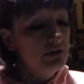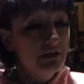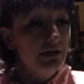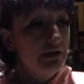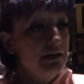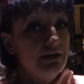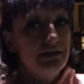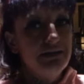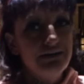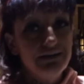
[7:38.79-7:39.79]
Oh, so the
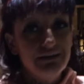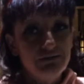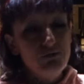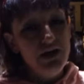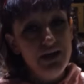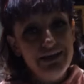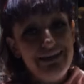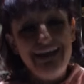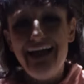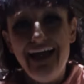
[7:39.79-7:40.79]
security guards can help you what? get
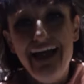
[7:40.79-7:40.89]
mad enough?